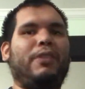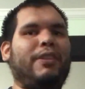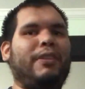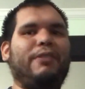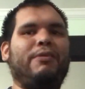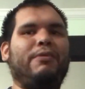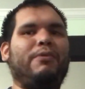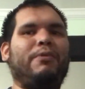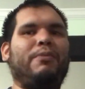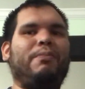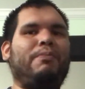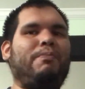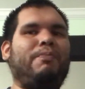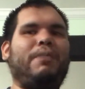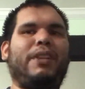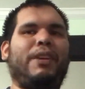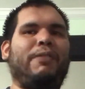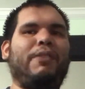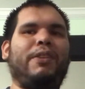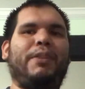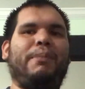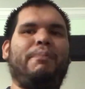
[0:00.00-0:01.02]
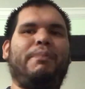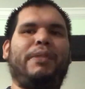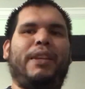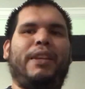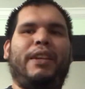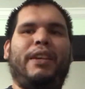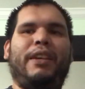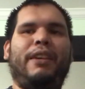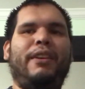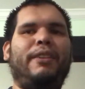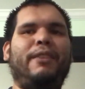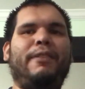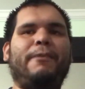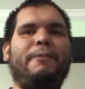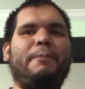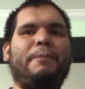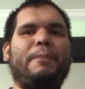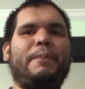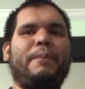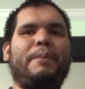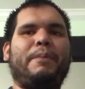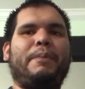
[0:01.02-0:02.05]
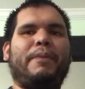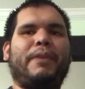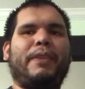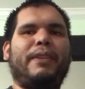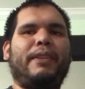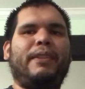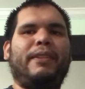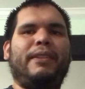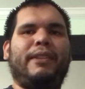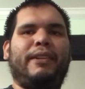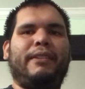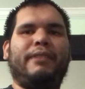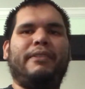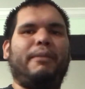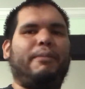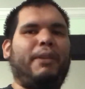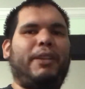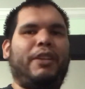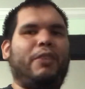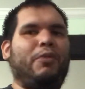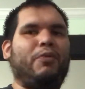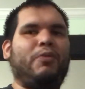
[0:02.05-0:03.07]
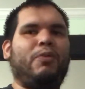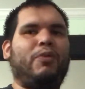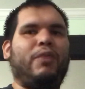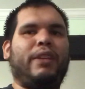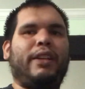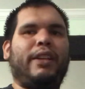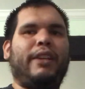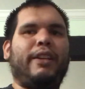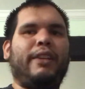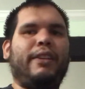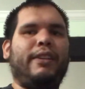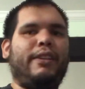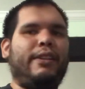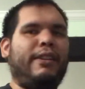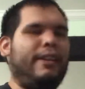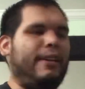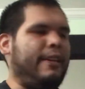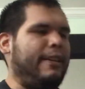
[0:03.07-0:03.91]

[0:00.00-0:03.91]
this would definitely be like something you would want to get.